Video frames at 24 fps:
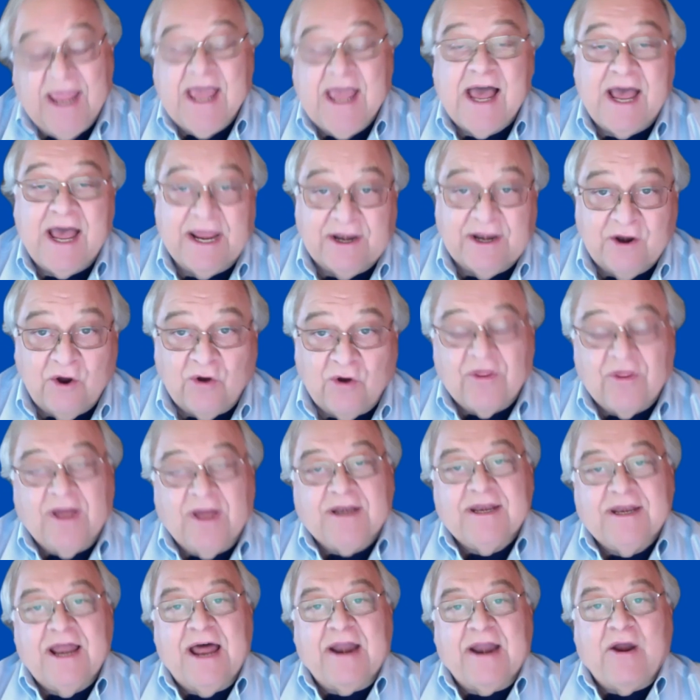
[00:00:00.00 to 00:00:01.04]
I know that
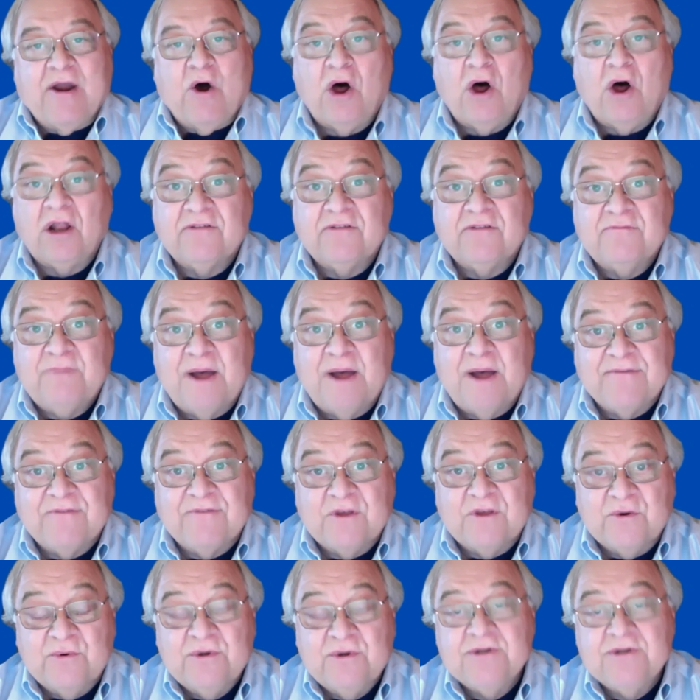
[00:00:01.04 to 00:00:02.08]
not all of my
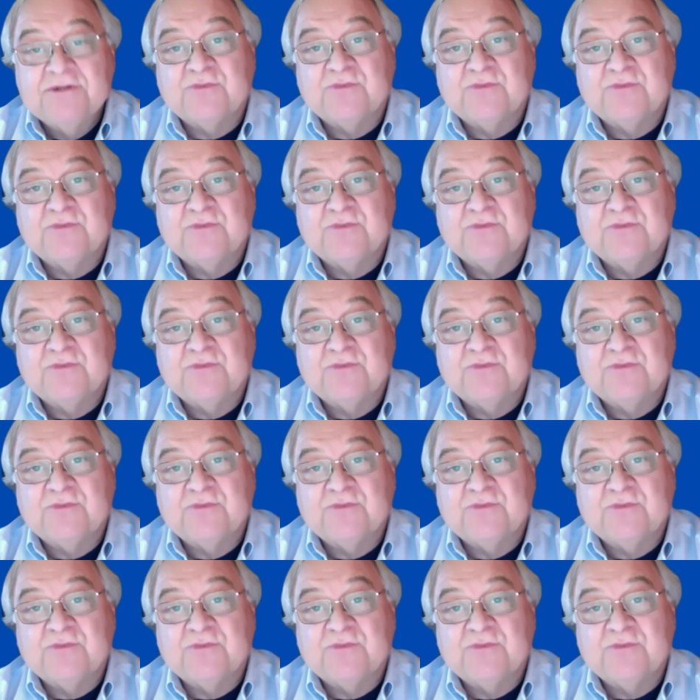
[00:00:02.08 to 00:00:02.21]
viewers